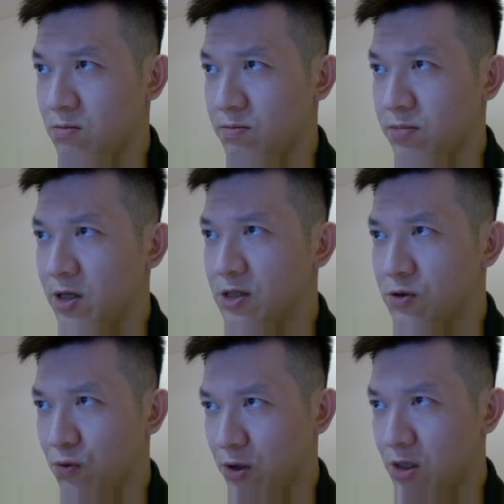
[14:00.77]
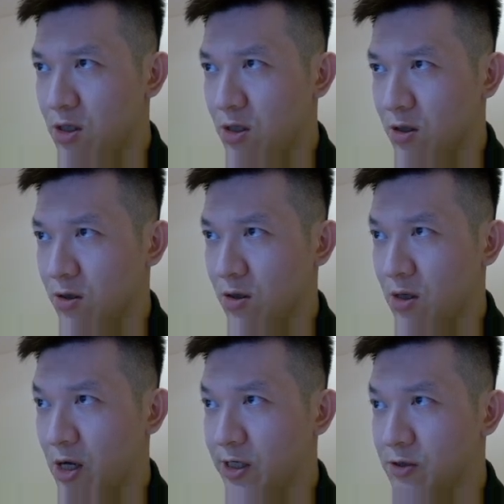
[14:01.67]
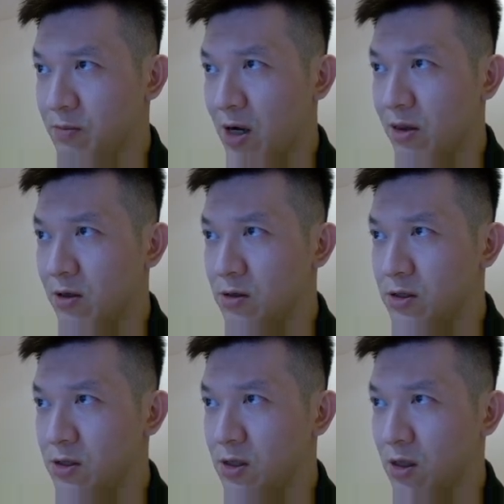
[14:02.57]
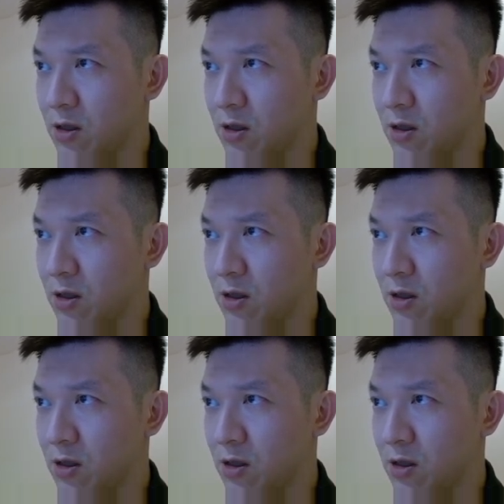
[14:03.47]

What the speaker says: plus 3, x minus